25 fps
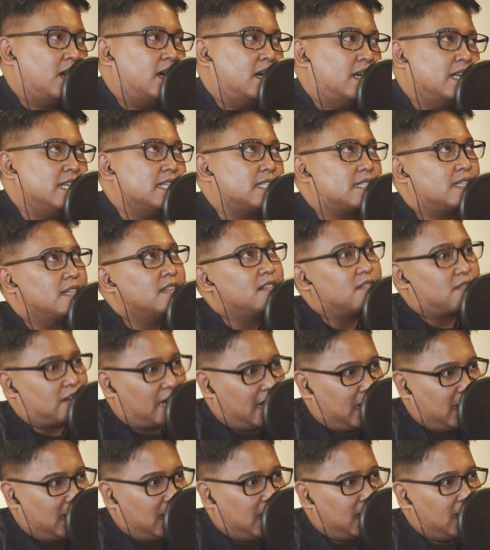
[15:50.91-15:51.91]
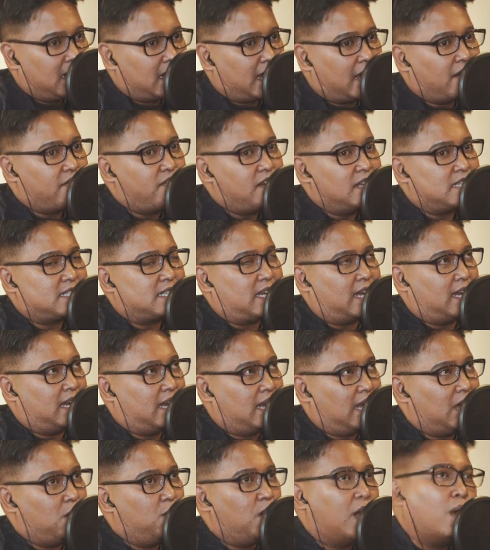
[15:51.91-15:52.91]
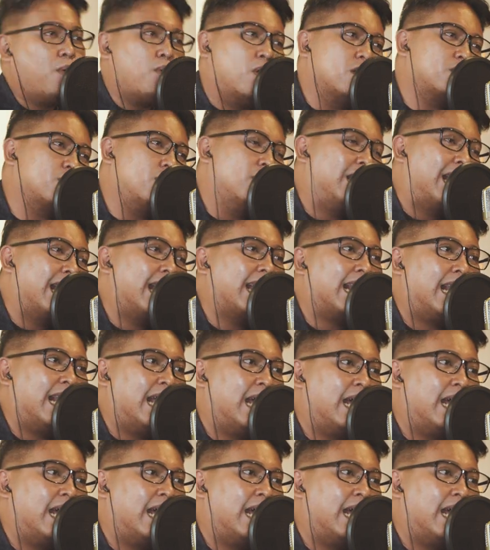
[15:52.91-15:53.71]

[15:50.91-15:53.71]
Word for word: uh, it's still running every Sunday. You can watch online